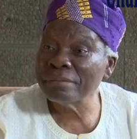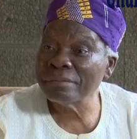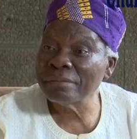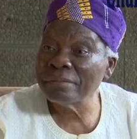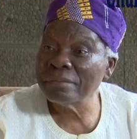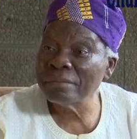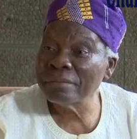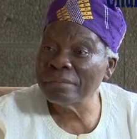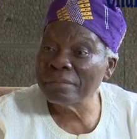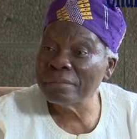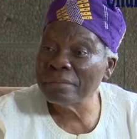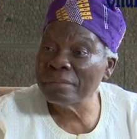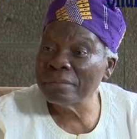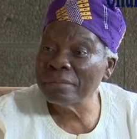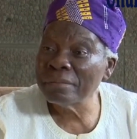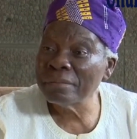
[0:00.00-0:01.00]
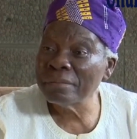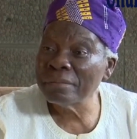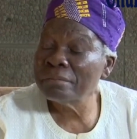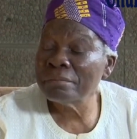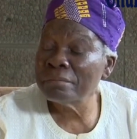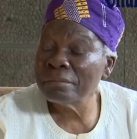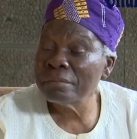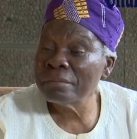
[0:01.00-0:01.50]

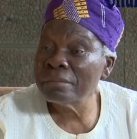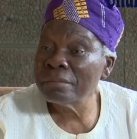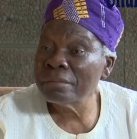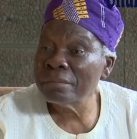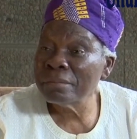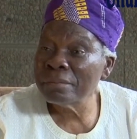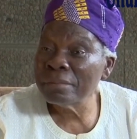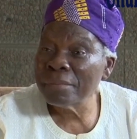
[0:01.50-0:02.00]
(silence)